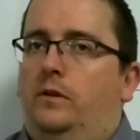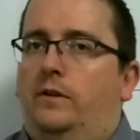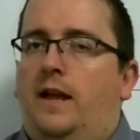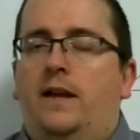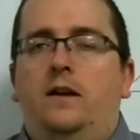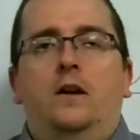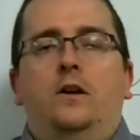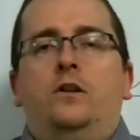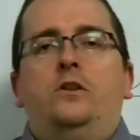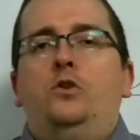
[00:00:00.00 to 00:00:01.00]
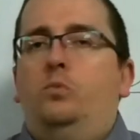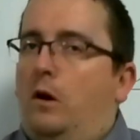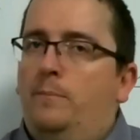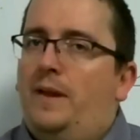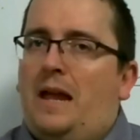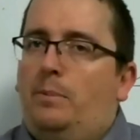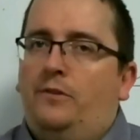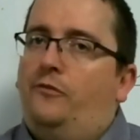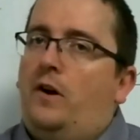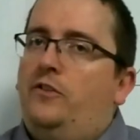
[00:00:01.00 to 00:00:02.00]
Okay, you won't be able to
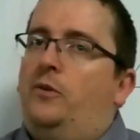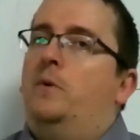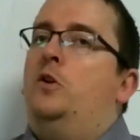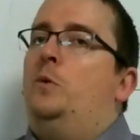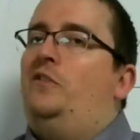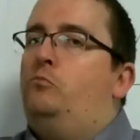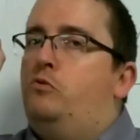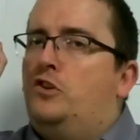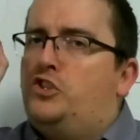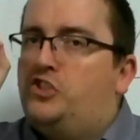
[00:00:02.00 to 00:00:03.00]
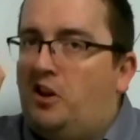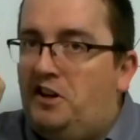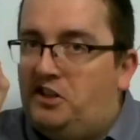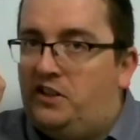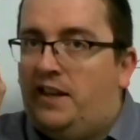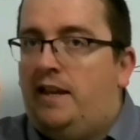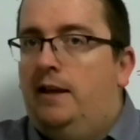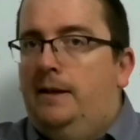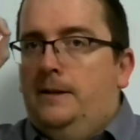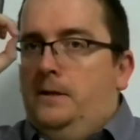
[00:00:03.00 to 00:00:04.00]
find someone who is
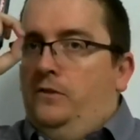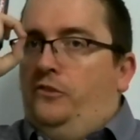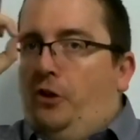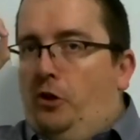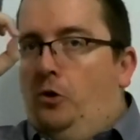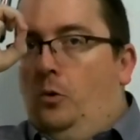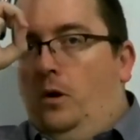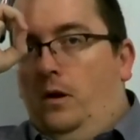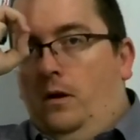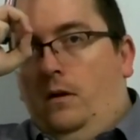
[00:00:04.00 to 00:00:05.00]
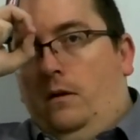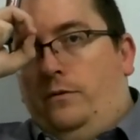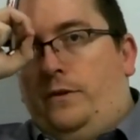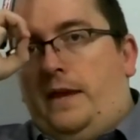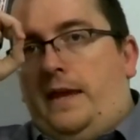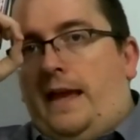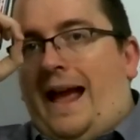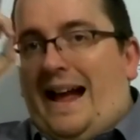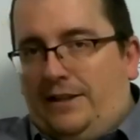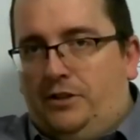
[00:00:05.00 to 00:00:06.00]
precisely two the
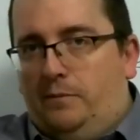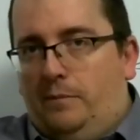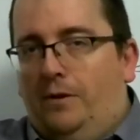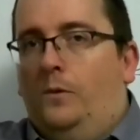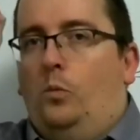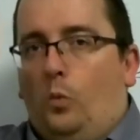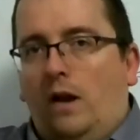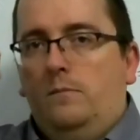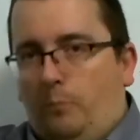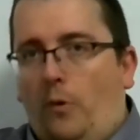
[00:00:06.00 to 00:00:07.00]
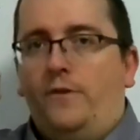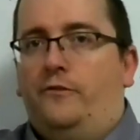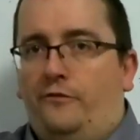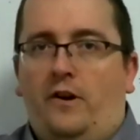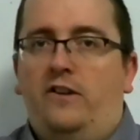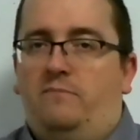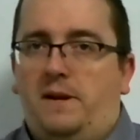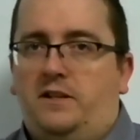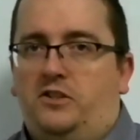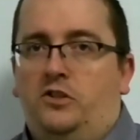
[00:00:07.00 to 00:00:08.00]
atom 1.5
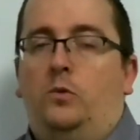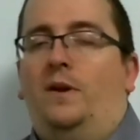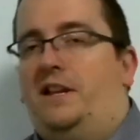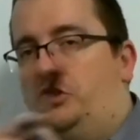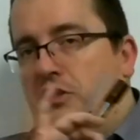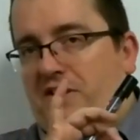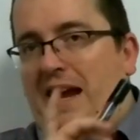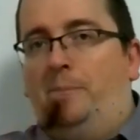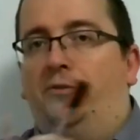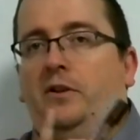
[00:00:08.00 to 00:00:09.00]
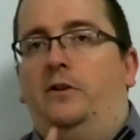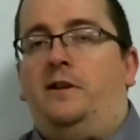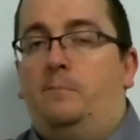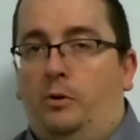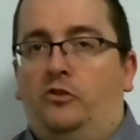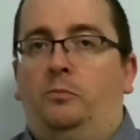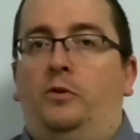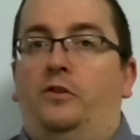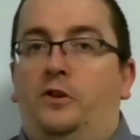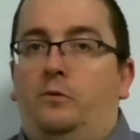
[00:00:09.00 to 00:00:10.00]
meters tall. It's just absolutely impossible
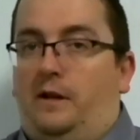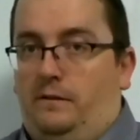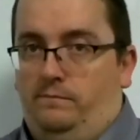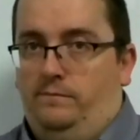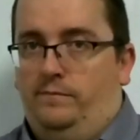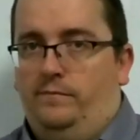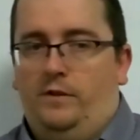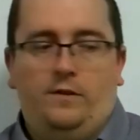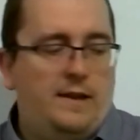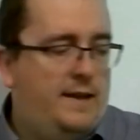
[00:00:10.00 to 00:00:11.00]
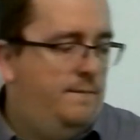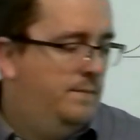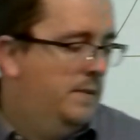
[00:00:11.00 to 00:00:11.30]
to do that. Okay?